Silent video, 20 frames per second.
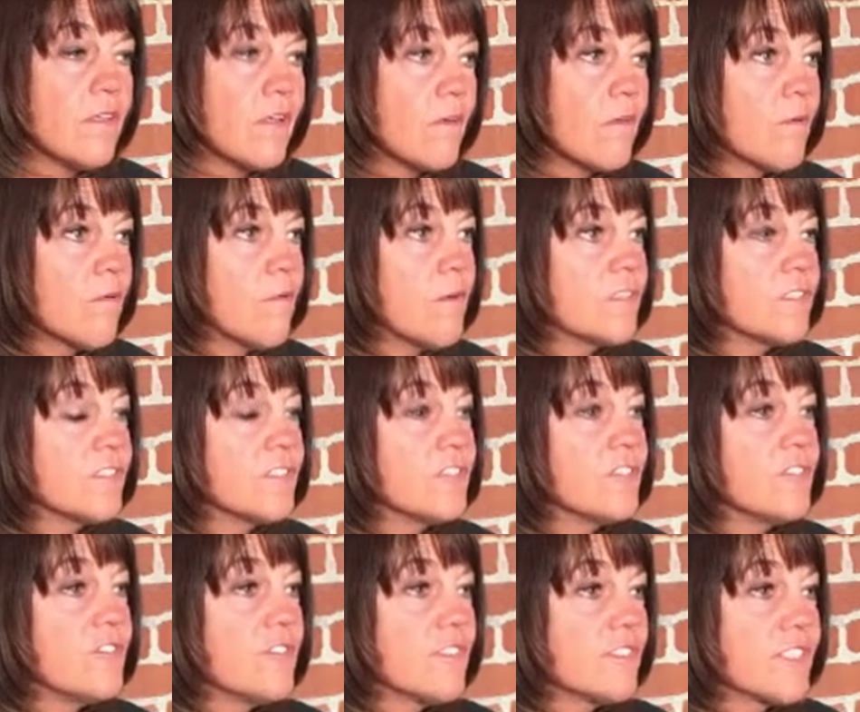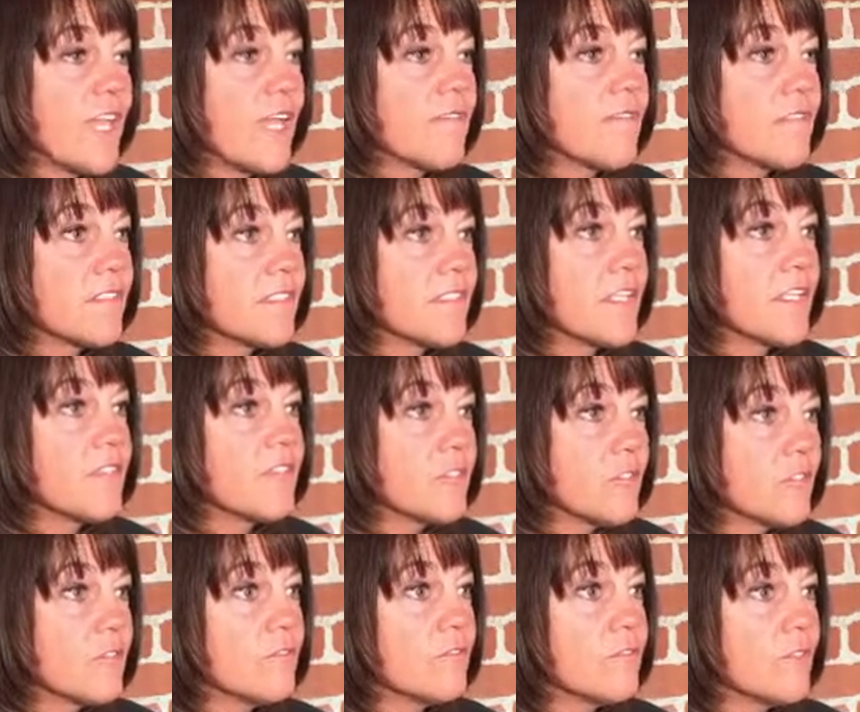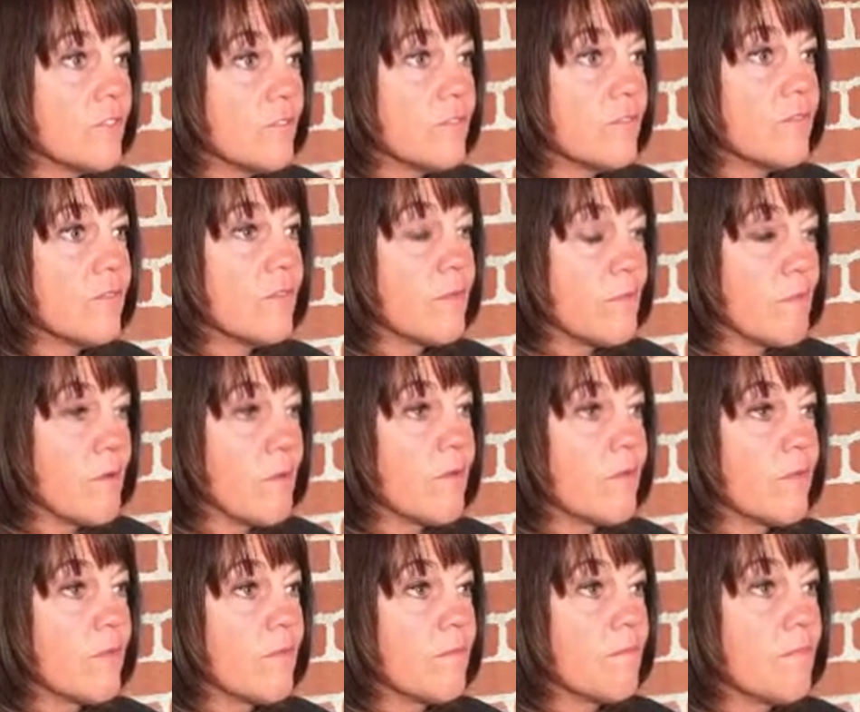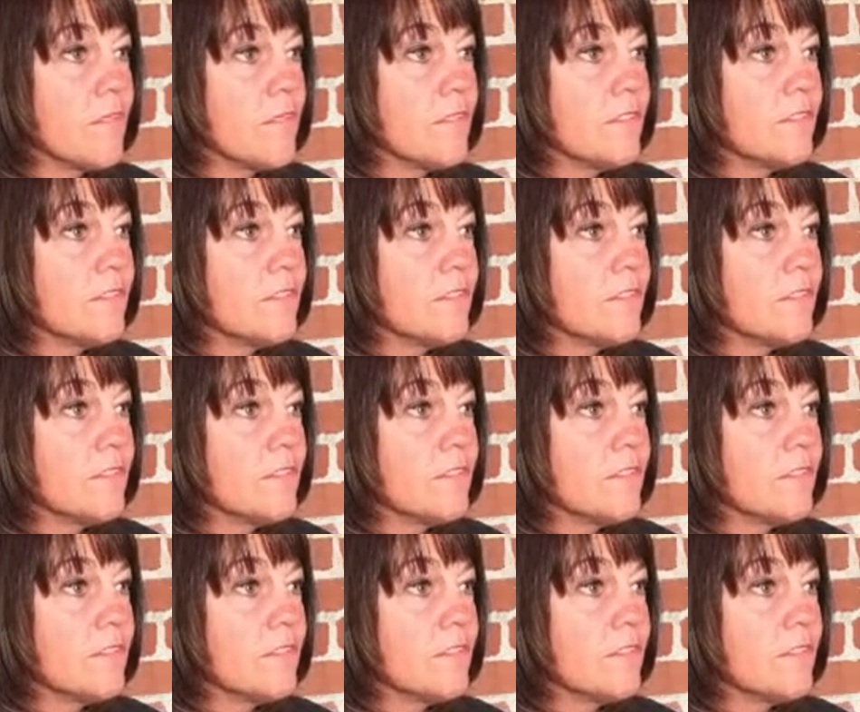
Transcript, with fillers: No, it wasn't. You just have to stay true to the program.